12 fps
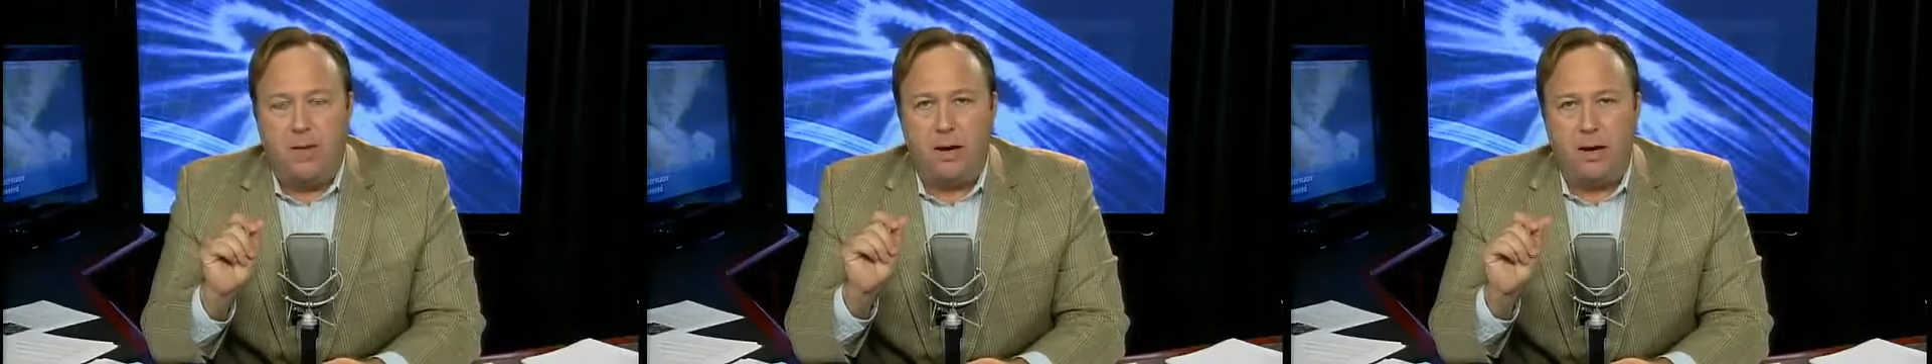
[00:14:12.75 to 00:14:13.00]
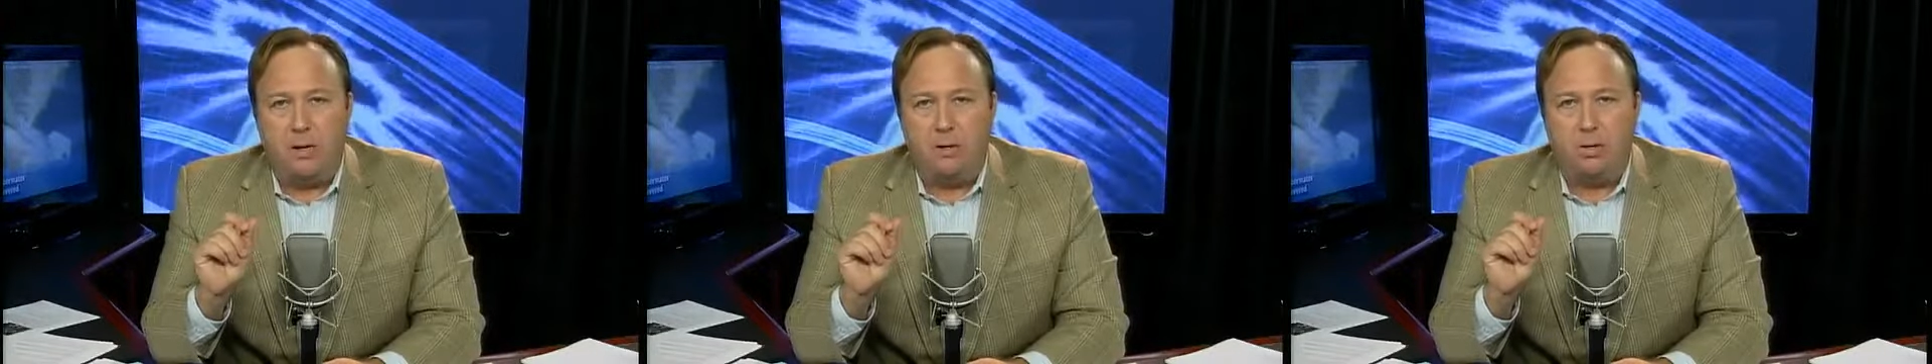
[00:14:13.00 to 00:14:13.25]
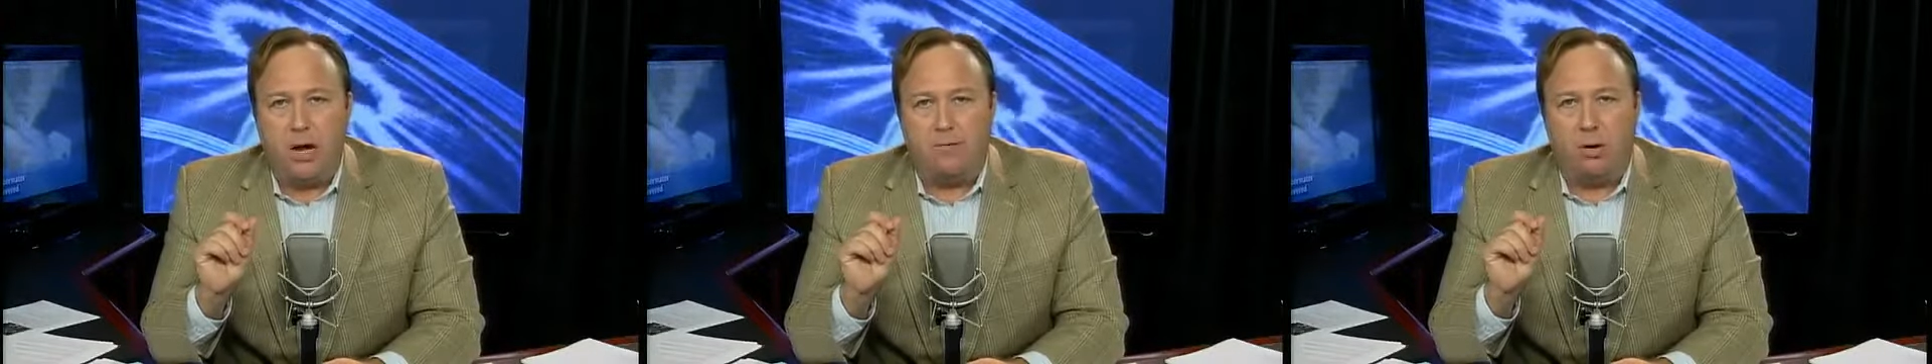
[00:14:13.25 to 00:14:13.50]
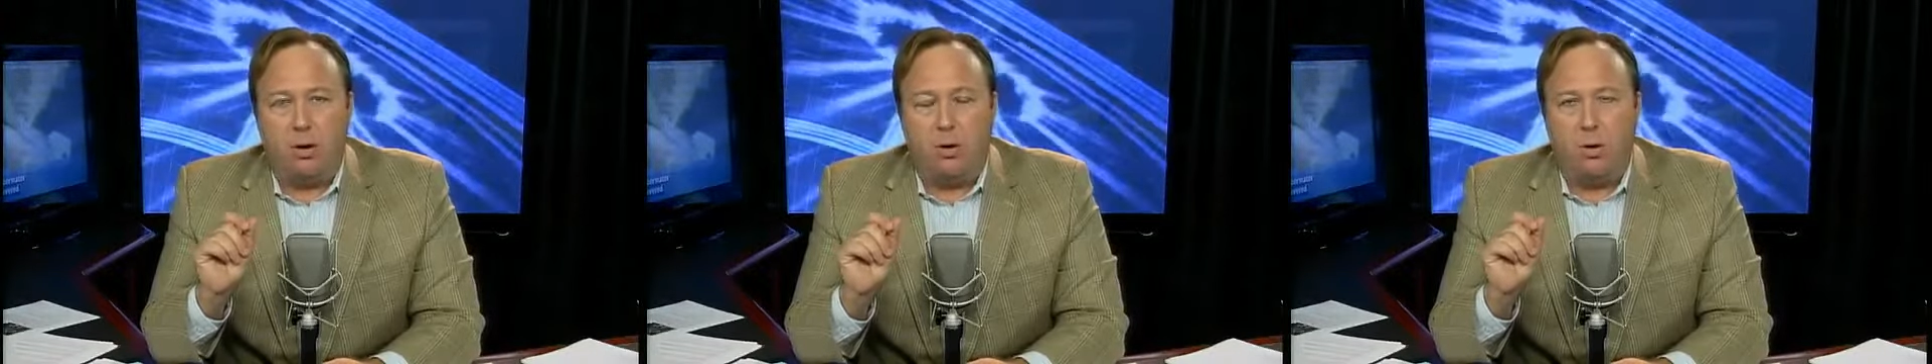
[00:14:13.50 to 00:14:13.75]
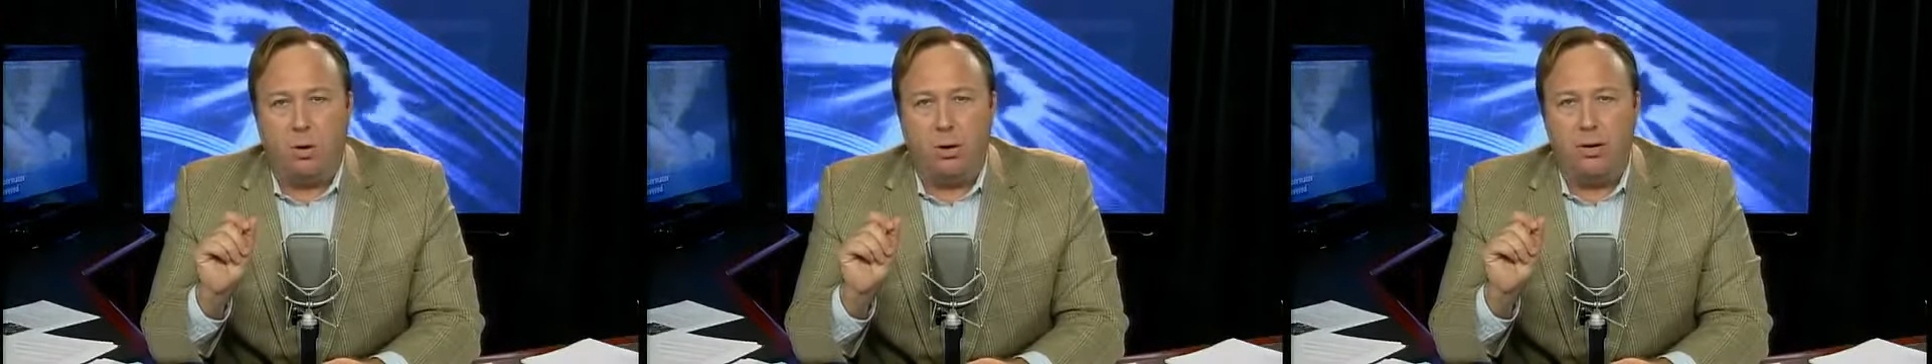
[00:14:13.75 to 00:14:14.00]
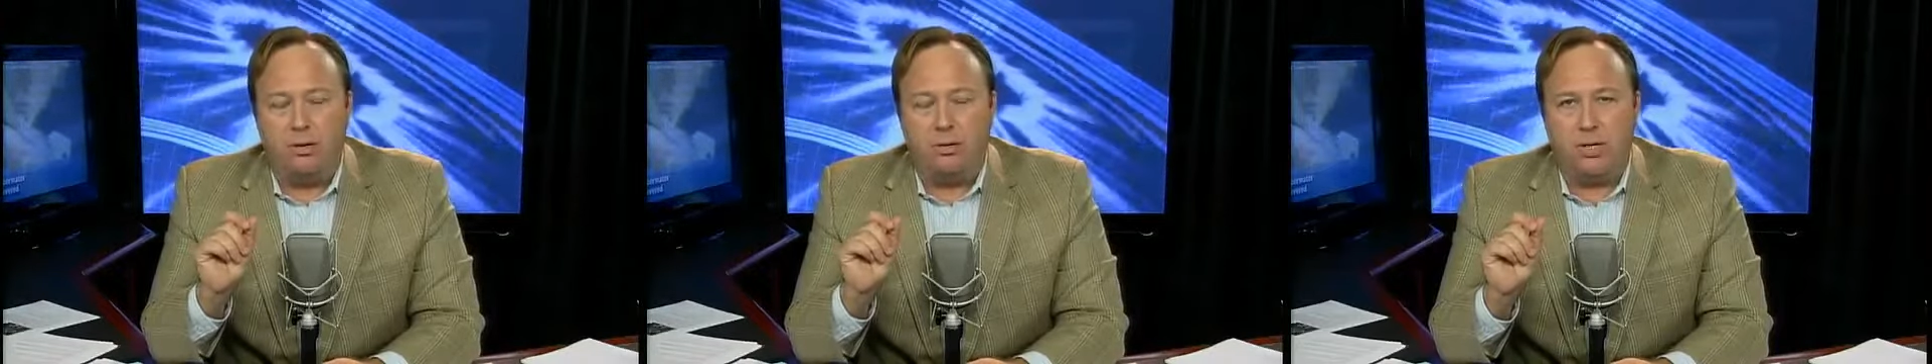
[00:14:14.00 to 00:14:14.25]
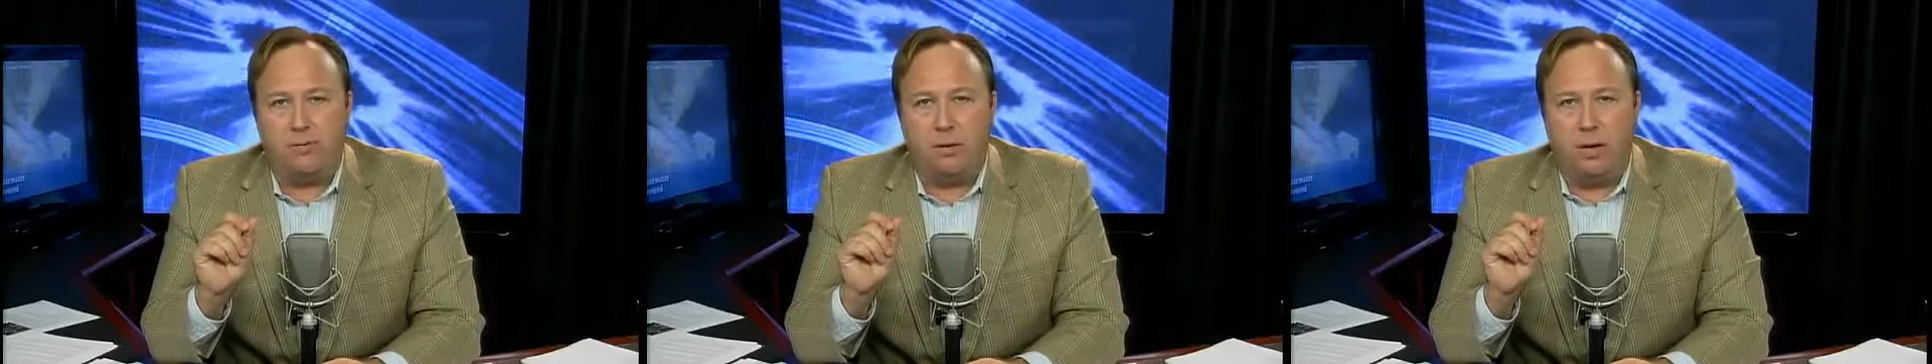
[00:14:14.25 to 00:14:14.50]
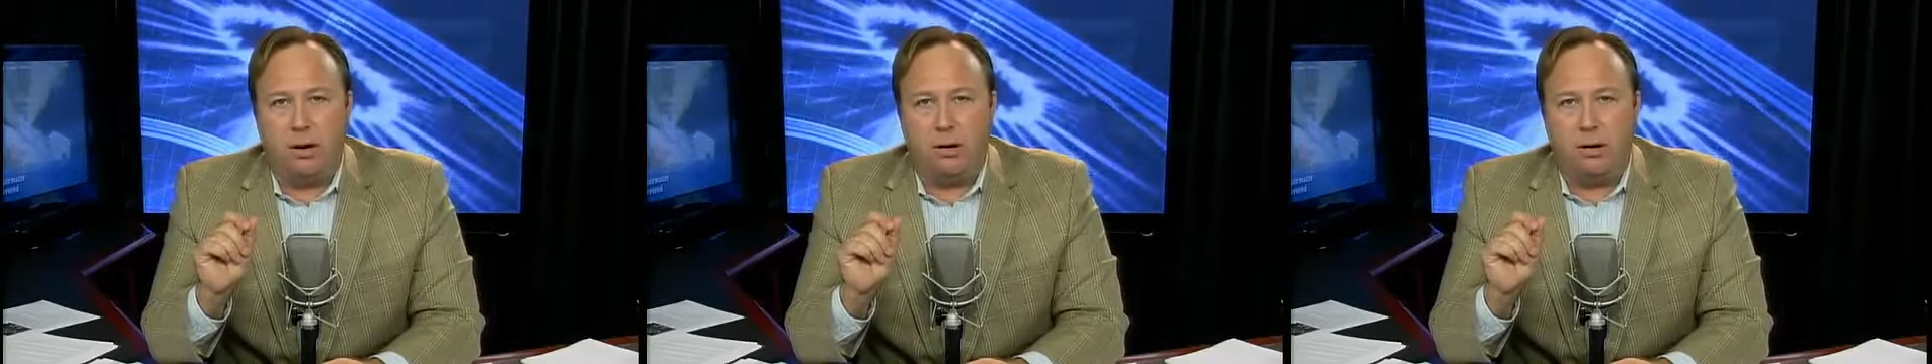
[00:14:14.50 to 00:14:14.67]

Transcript: Now, they did discover a hoard in several